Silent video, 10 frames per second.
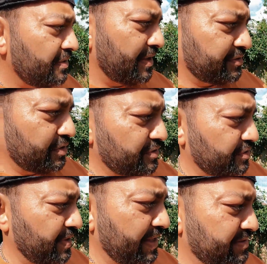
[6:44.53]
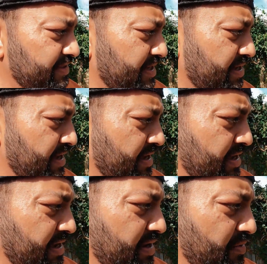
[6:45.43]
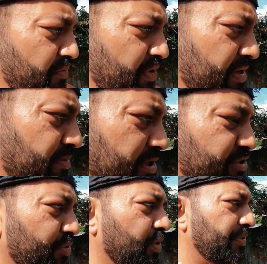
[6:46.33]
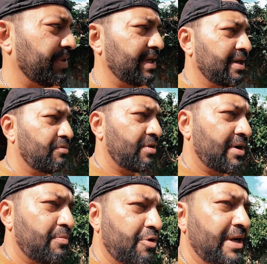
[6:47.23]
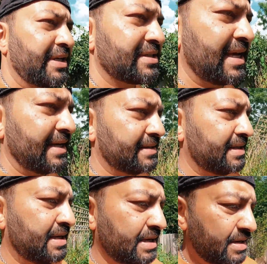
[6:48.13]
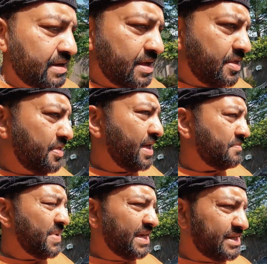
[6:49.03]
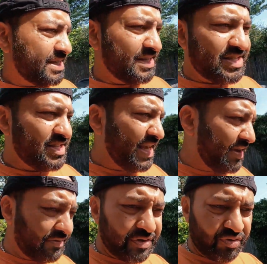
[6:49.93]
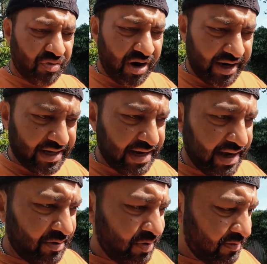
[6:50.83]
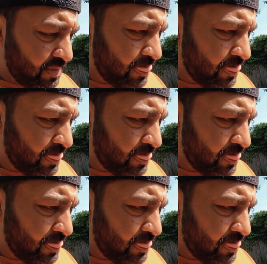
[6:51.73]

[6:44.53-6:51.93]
That's good. So that's pretty much what the rear brake is at. That makes it safe to ride now.